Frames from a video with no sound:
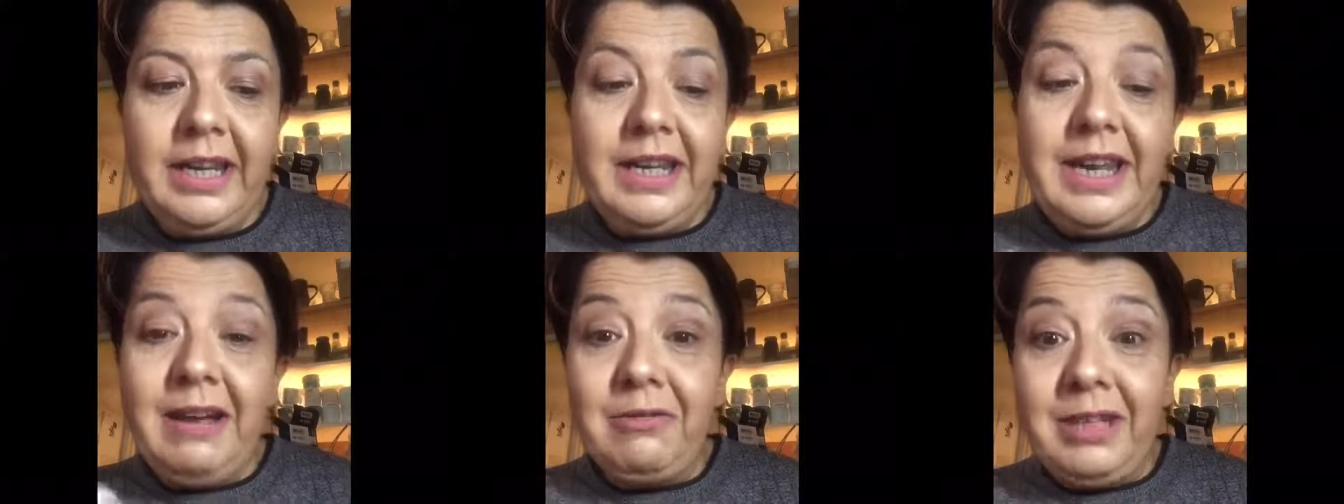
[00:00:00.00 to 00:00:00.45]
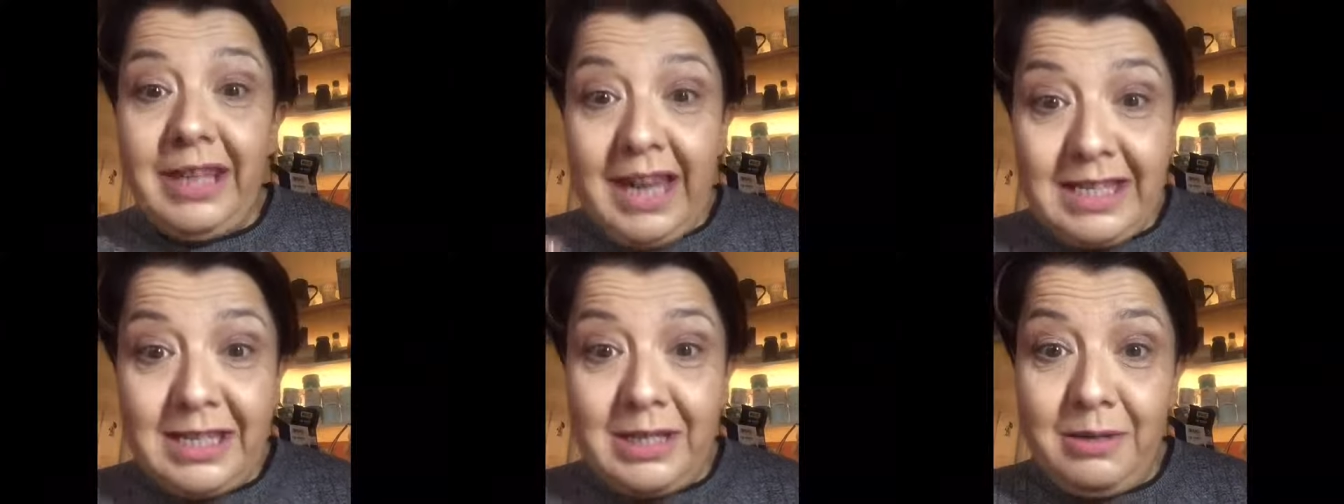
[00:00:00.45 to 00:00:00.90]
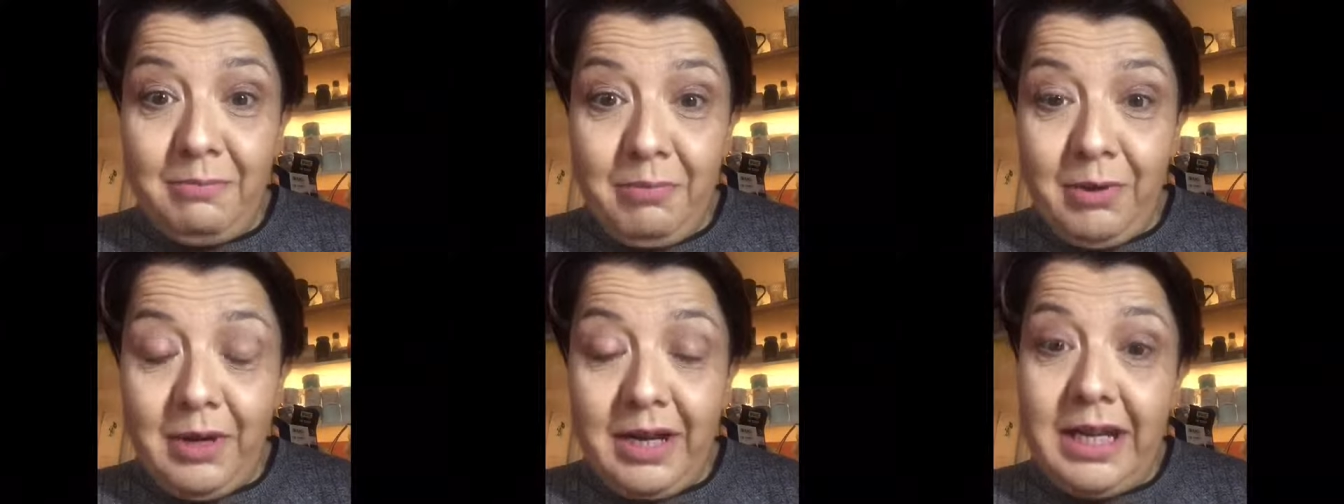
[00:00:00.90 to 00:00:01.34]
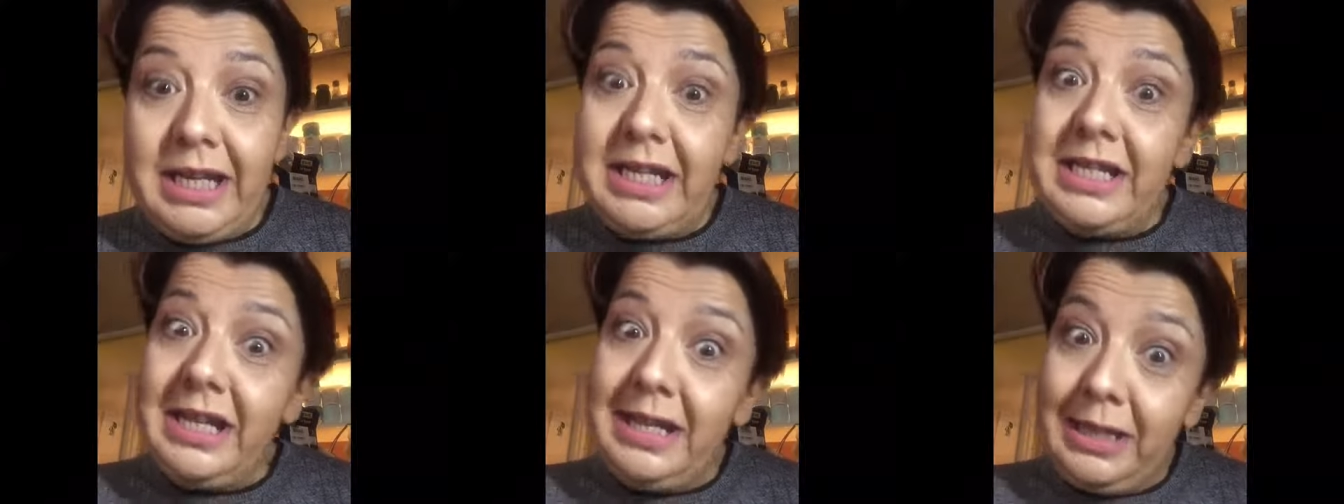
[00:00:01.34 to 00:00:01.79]
Now, Glastonbury
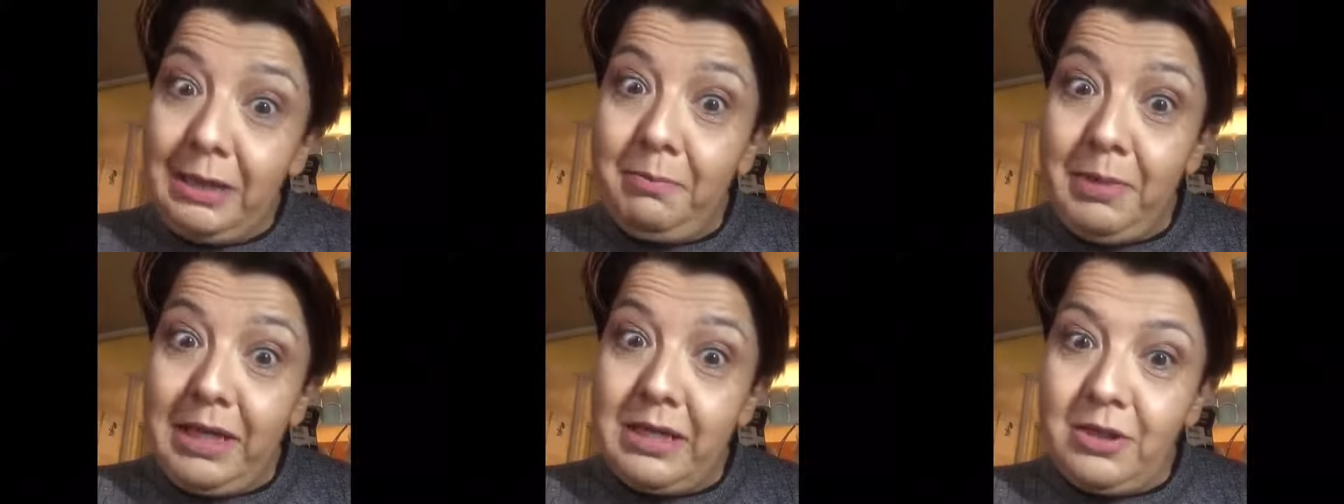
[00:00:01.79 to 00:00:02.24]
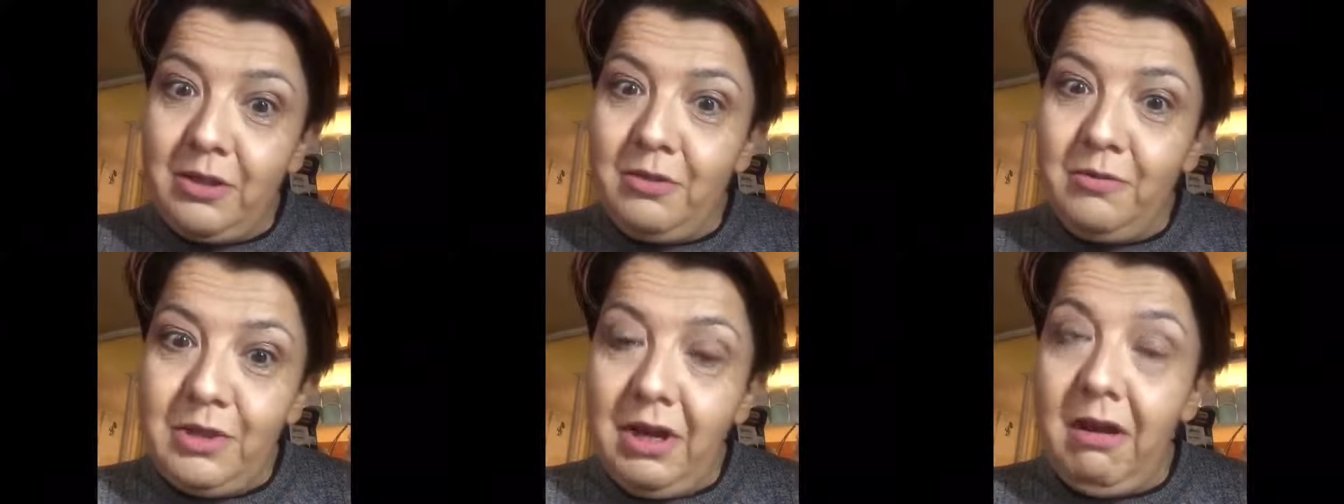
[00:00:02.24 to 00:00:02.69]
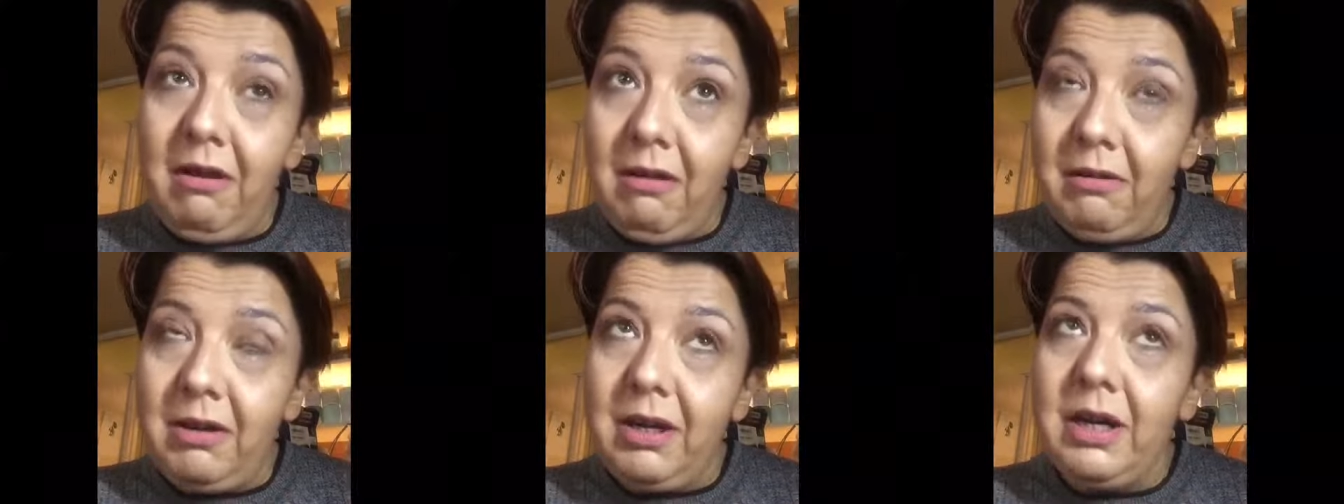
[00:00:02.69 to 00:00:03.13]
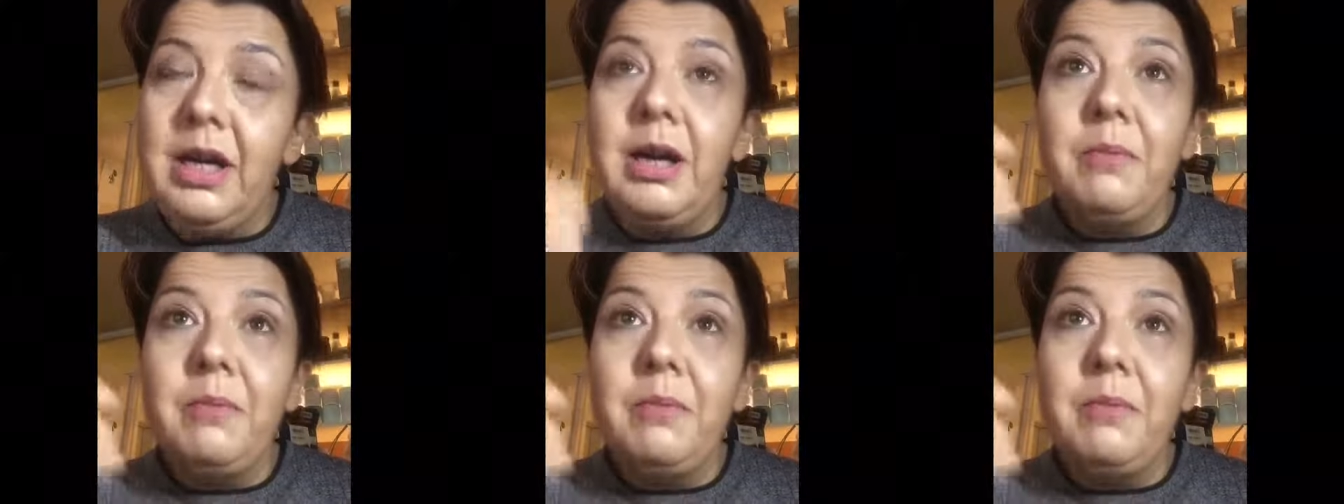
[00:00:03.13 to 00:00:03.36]
is a little bit too dark,